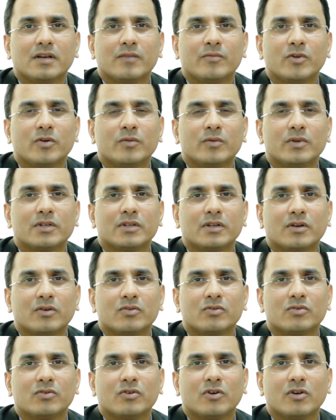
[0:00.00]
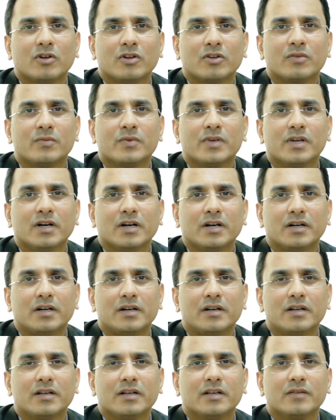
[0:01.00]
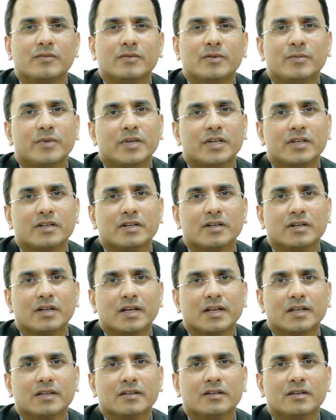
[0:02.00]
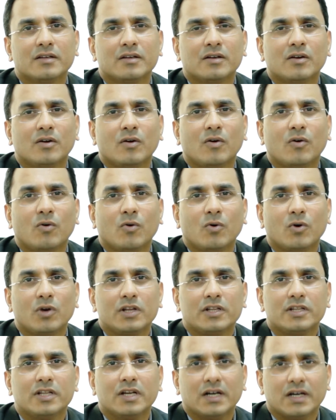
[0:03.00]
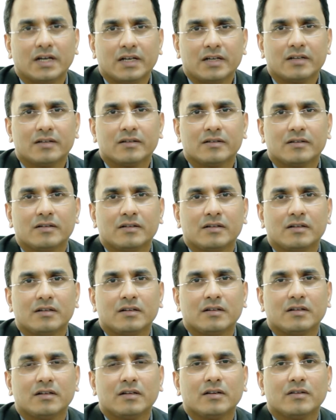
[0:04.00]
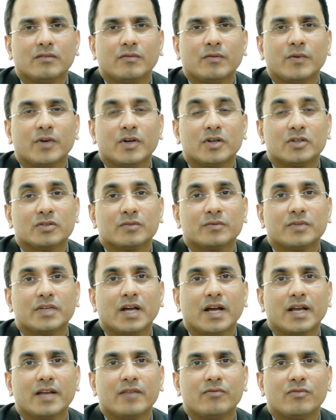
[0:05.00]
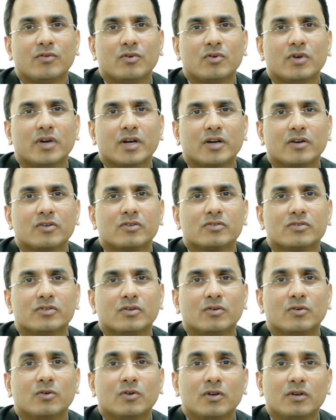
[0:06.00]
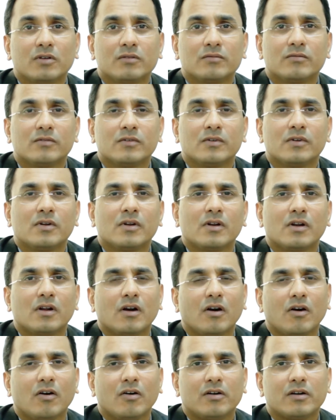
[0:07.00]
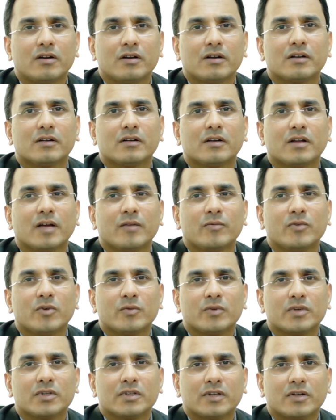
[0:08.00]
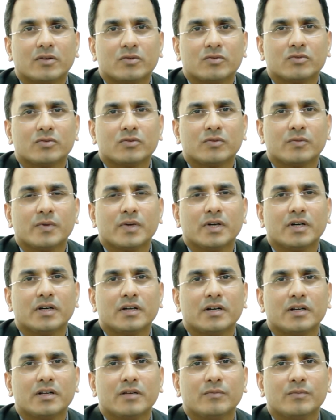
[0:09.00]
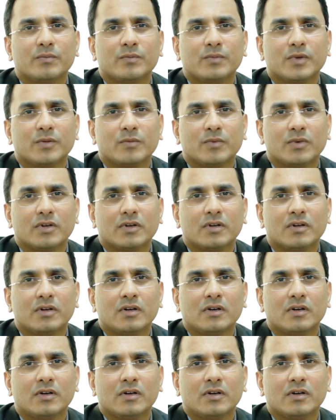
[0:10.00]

abnormal sounds could also be heard if the patient has hole in the heart because of the high flow across the hole, or abnormal sounds could be heard in people